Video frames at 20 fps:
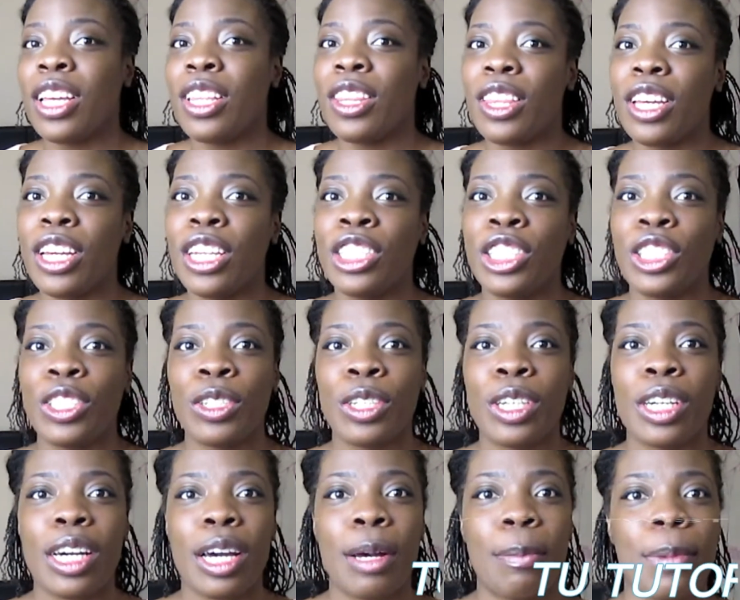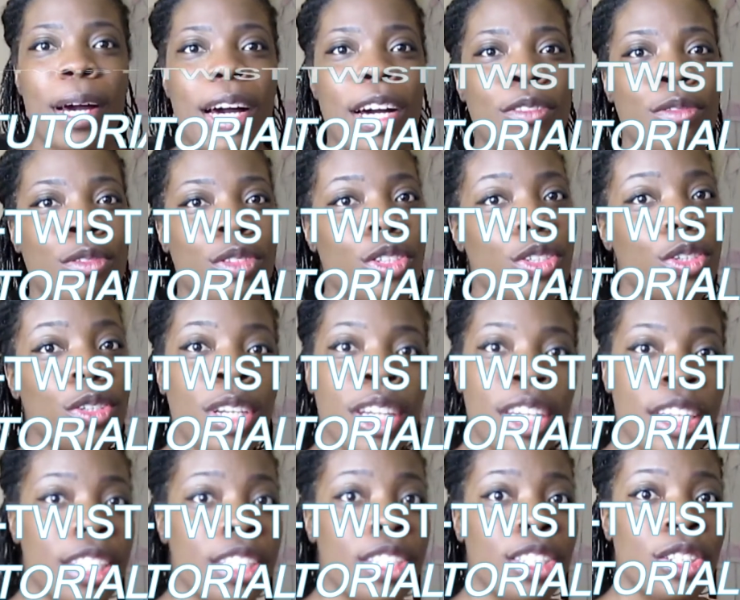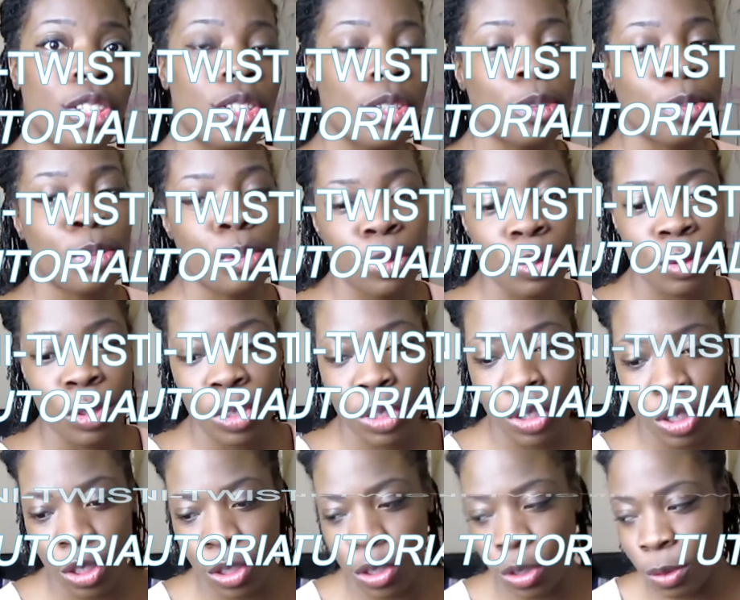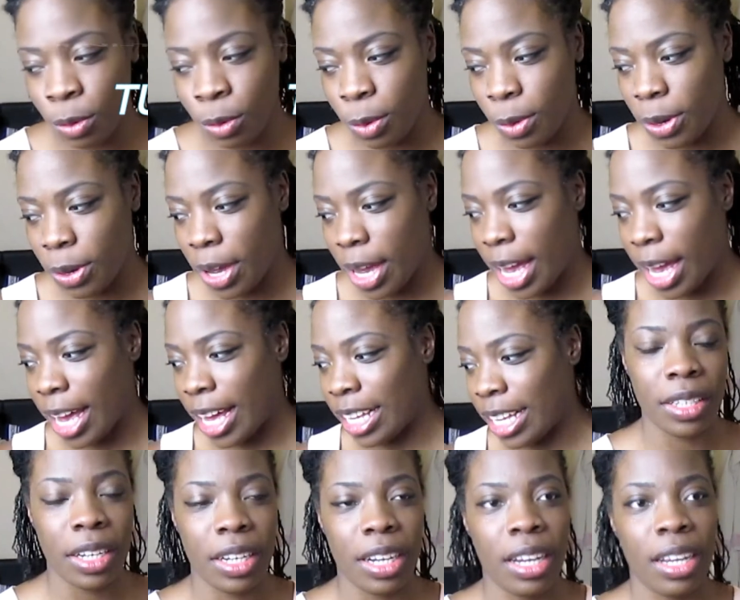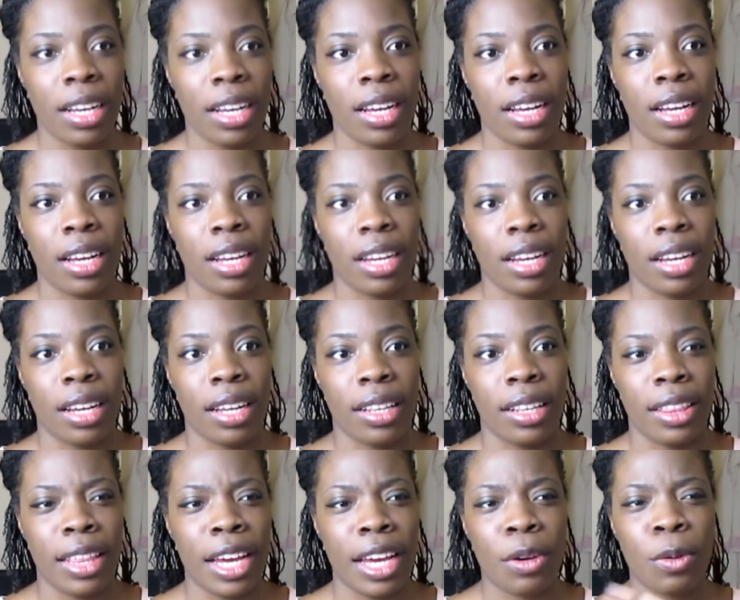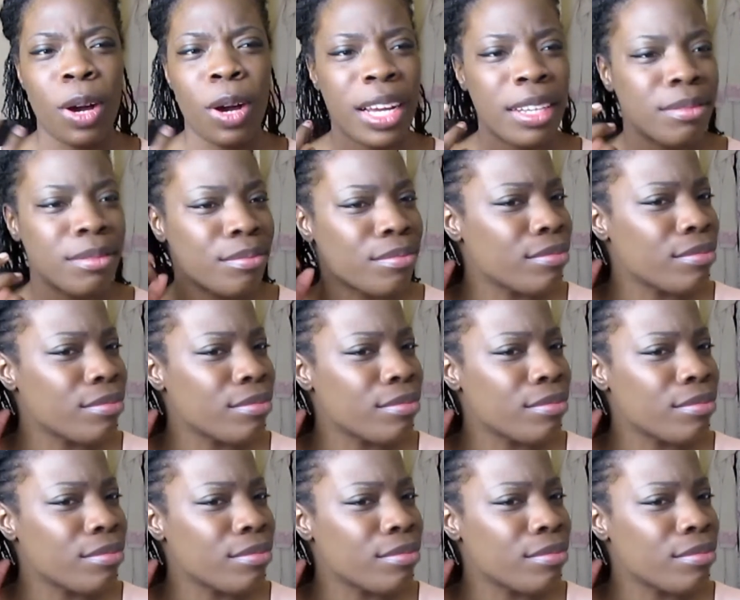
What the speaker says: They took about 2 days in total to do and they're quite